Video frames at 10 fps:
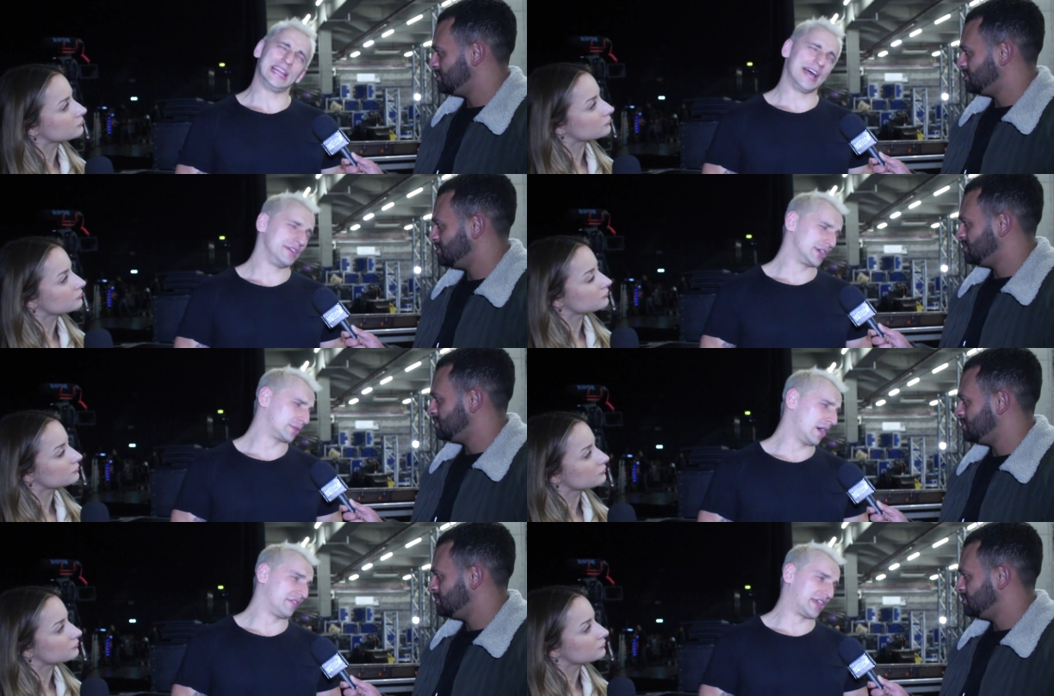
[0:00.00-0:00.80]

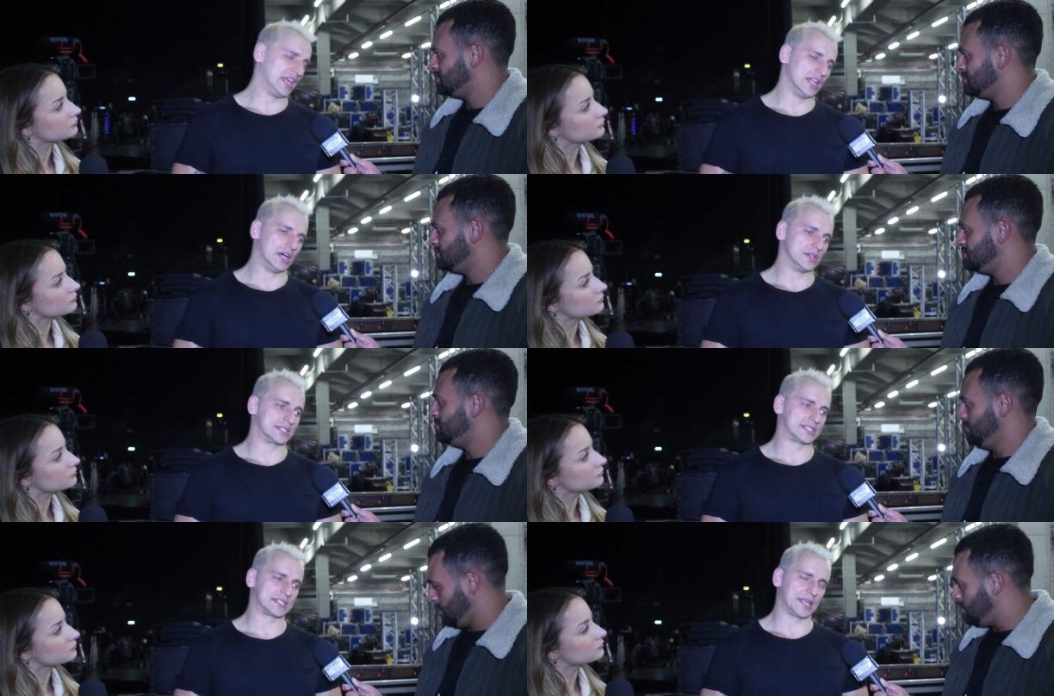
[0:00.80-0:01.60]
Speaker 1: 11 or 12
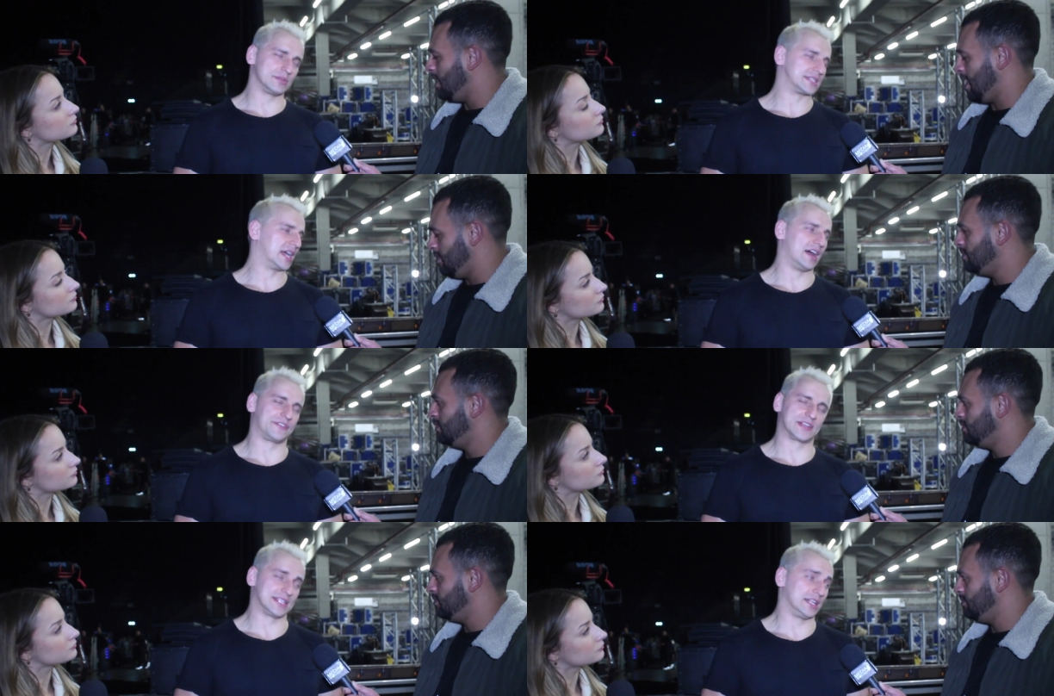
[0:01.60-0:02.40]
kilos. It was
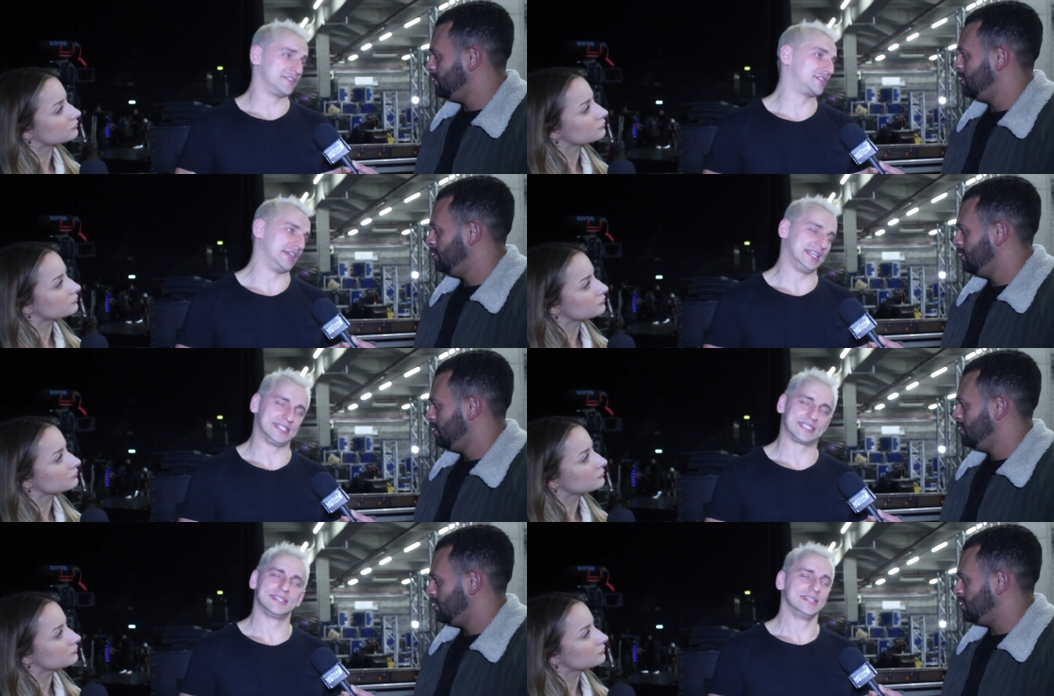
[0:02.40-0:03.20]
tough because I love to
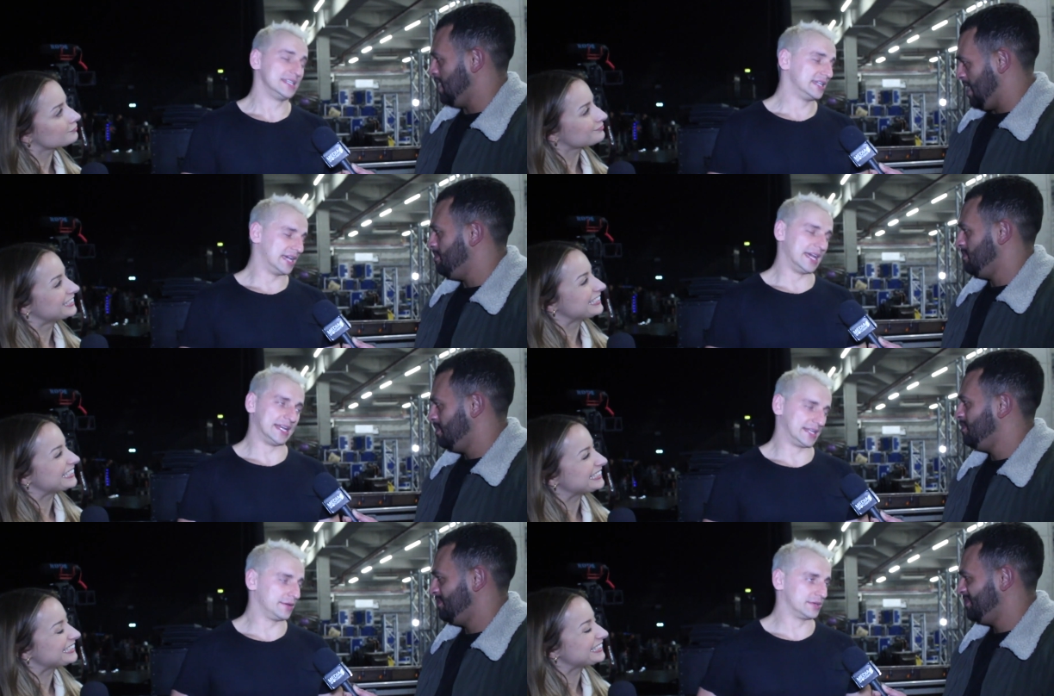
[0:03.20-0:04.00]
eat,
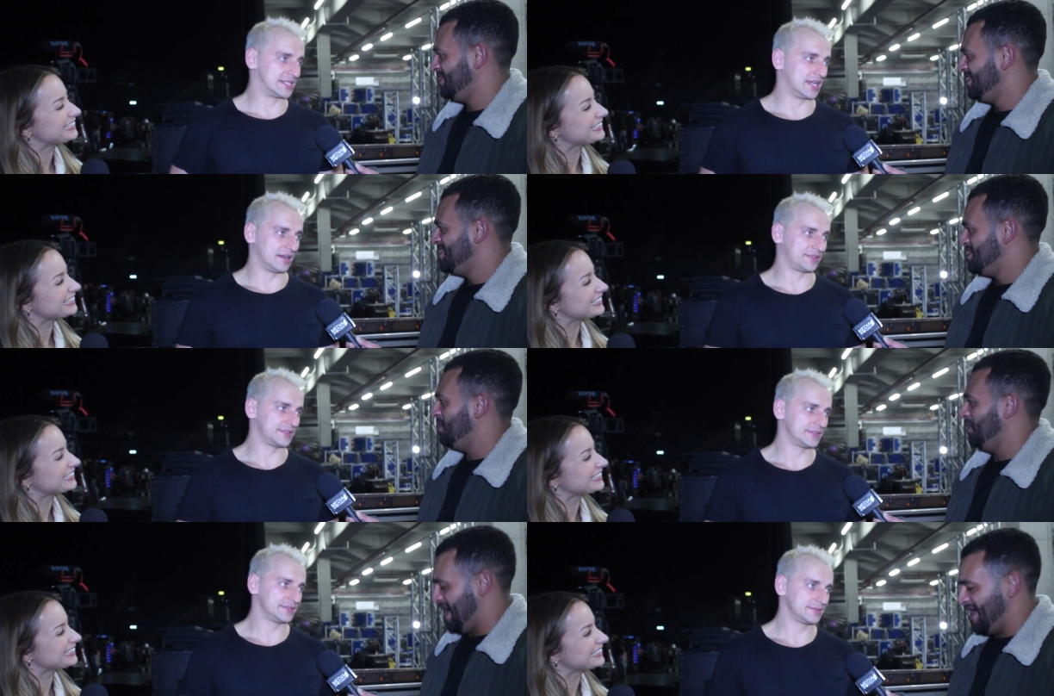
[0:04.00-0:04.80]
and it was tough.